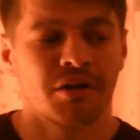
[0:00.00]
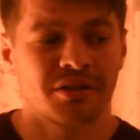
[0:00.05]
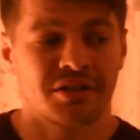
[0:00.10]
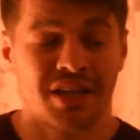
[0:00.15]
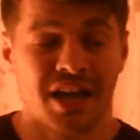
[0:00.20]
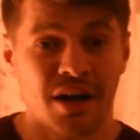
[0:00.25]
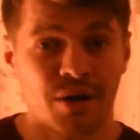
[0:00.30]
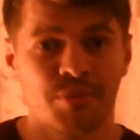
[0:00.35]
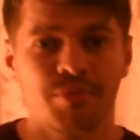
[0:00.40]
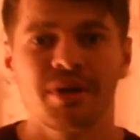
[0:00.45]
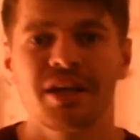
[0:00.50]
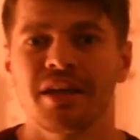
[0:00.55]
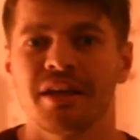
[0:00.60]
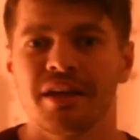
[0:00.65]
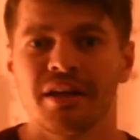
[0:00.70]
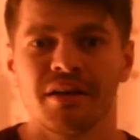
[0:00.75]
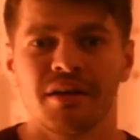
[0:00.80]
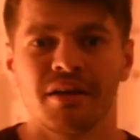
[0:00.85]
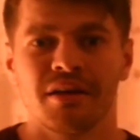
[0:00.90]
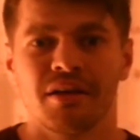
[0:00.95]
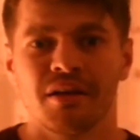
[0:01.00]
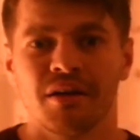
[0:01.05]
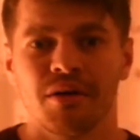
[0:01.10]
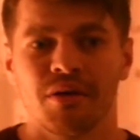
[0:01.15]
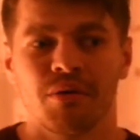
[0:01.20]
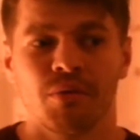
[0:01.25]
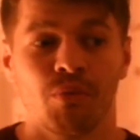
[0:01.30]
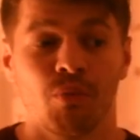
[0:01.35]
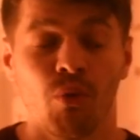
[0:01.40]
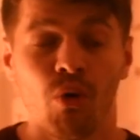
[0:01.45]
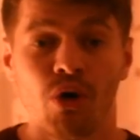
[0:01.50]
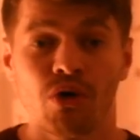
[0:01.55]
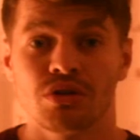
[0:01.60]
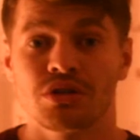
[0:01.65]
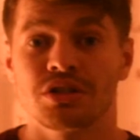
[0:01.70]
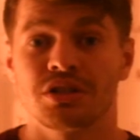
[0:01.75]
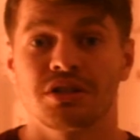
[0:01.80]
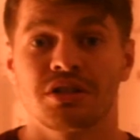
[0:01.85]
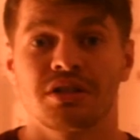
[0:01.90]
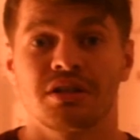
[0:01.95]
tell me,
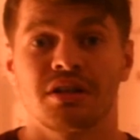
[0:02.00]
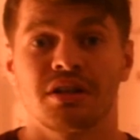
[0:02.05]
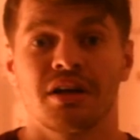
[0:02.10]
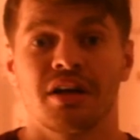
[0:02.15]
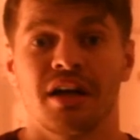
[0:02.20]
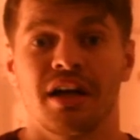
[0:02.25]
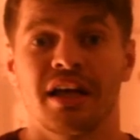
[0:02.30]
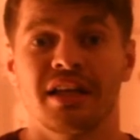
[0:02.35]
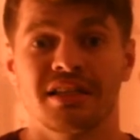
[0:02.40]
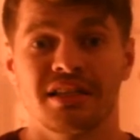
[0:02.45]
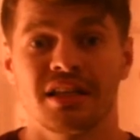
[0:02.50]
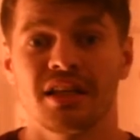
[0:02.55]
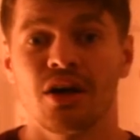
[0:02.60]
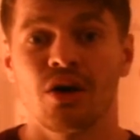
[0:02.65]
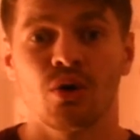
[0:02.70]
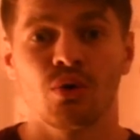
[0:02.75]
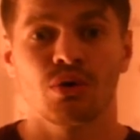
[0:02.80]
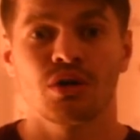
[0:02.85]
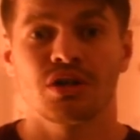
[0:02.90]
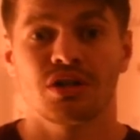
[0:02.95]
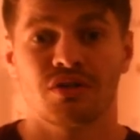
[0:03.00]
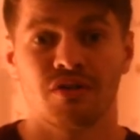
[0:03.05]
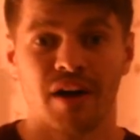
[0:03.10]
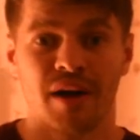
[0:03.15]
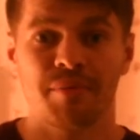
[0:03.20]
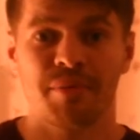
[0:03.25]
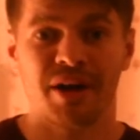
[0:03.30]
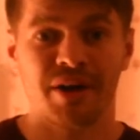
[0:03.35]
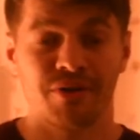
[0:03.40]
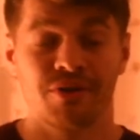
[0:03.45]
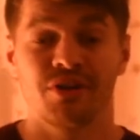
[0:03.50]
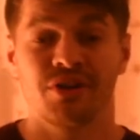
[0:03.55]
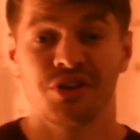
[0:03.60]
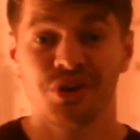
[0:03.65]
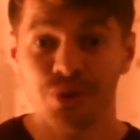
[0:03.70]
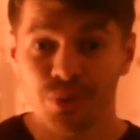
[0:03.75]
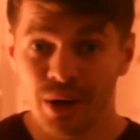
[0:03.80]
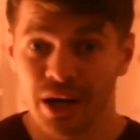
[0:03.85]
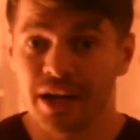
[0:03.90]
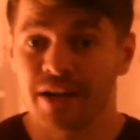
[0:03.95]
what is the oldest grandparent
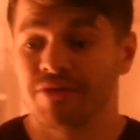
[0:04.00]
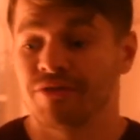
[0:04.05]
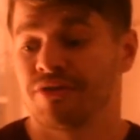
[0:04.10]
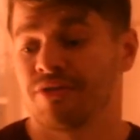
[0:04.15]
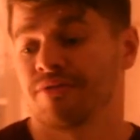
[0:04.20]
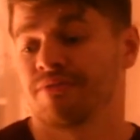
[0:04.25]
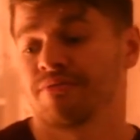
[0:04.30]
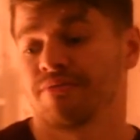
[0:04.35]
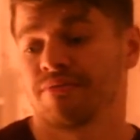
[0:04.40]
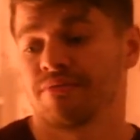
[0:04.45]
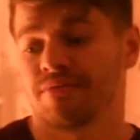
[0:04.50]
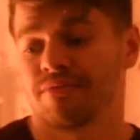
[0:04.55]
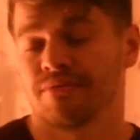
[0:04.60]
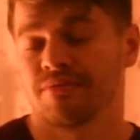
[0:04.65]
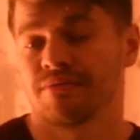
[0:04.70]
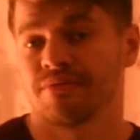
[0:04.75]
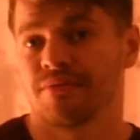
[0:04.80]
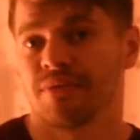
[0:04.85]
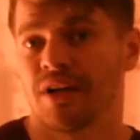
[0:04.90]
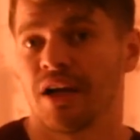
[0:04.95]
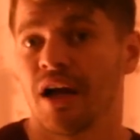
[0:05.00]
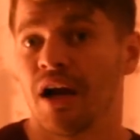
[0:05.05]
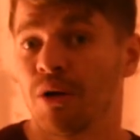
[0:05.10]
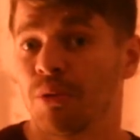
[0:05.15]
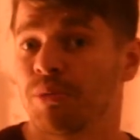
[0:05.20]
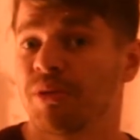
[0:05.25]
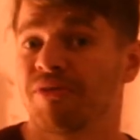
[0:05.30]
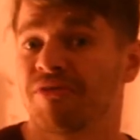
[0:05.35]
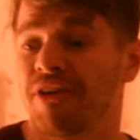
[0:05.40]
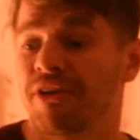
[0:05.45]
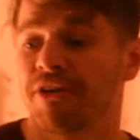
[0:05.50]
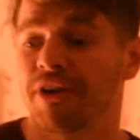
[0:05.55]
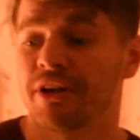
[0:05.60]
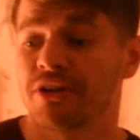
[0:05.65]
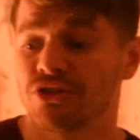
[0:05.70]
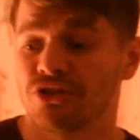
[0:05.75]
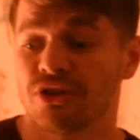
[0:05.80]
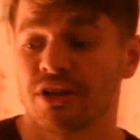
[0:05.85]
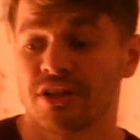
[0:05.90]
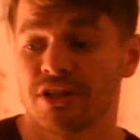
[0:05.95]
you have? I would be very
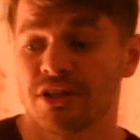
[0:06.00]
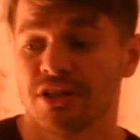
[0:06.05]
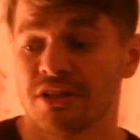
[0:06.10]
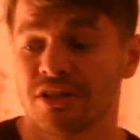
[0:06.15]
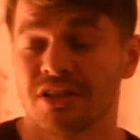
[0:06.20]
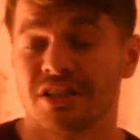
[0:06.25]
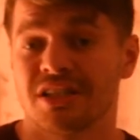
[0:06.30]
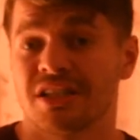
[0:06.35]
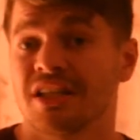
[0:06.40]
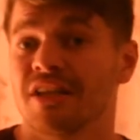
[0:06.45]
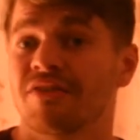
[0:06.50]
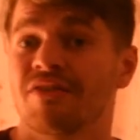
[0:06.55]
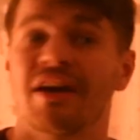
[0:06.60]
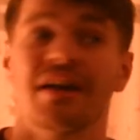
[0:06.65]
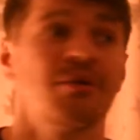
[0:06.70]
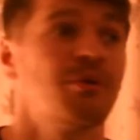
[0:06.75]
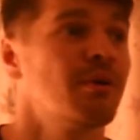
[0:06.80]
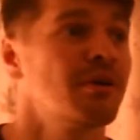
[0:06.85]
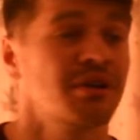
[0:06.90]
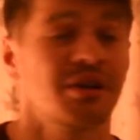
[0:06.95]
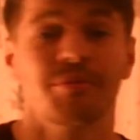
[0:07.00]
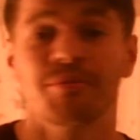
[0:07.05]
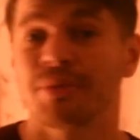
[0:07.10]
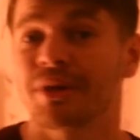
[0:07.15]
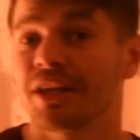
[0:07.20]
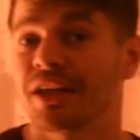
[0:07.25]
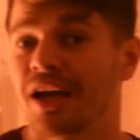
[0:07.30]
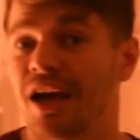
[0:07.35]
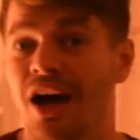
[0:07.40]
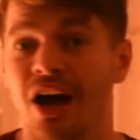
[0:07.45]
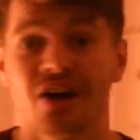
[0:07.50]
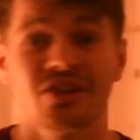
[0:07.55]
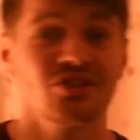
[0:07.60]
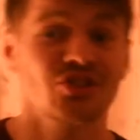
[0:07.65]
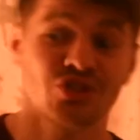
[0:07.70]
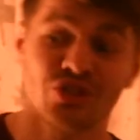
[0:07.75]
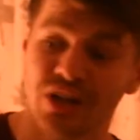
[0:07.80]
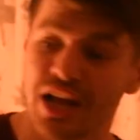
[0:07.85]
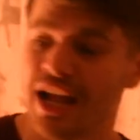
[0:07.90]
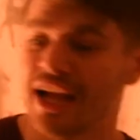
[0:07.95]
interested to see if anyone can beat
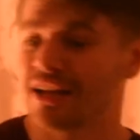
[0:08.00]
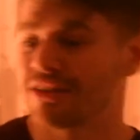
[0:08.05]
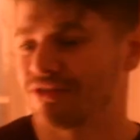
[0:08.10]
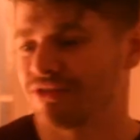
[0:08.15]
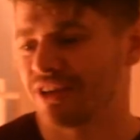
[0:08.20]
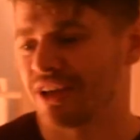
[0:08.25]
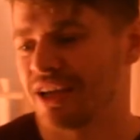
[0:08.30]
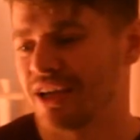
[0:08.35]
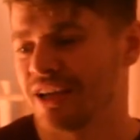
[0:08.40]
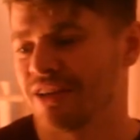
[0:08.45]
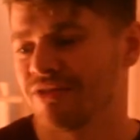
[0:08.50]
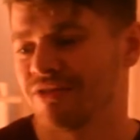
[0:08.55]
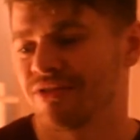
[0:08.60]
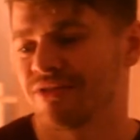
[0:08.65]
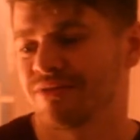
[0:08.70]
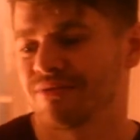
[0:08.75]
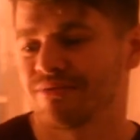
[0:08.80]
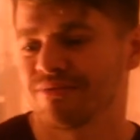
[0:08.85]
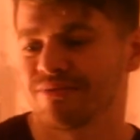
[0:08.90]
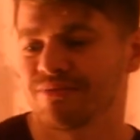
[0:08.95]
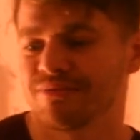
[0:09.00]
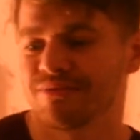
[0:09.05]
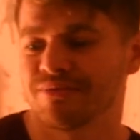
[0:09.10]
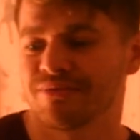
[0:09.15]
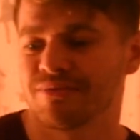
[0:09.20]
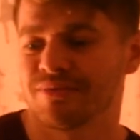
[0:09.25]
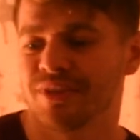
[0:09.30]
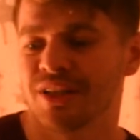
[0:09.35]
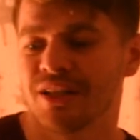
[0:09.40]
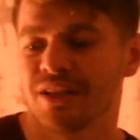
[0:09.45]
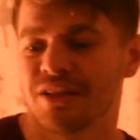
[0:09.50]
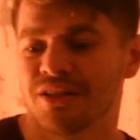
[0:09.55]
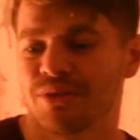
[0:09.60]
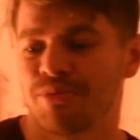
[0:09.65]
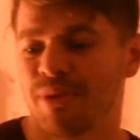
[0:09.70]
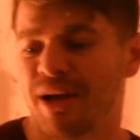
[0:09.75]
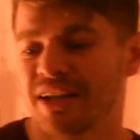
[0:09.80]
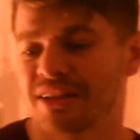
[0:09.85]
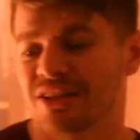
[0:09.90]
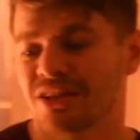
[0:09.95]
105. So
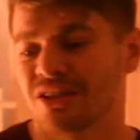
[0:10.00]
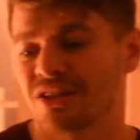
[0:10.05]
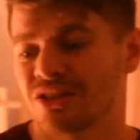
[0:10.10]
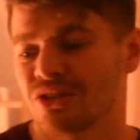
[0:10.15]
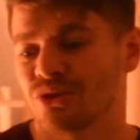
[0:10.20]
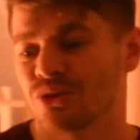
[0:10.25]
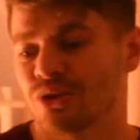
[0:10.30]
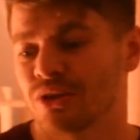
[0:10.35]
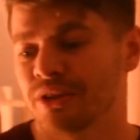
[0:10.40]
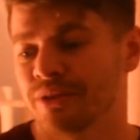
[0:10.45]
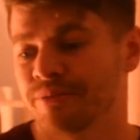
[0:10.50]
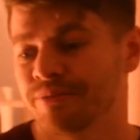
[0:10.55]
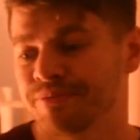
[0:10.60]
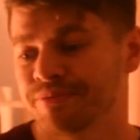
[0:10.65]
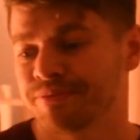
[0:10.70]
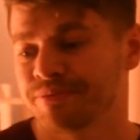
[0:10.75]
back to the story.